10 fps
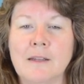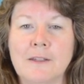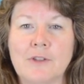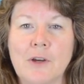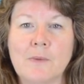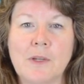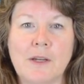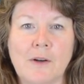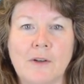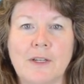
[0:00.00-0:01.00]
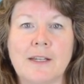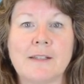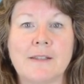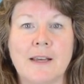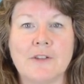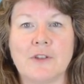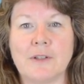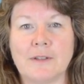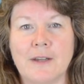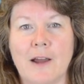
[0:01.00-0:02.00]
is generally called
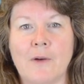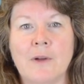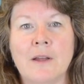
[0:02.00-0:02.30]
extensions now,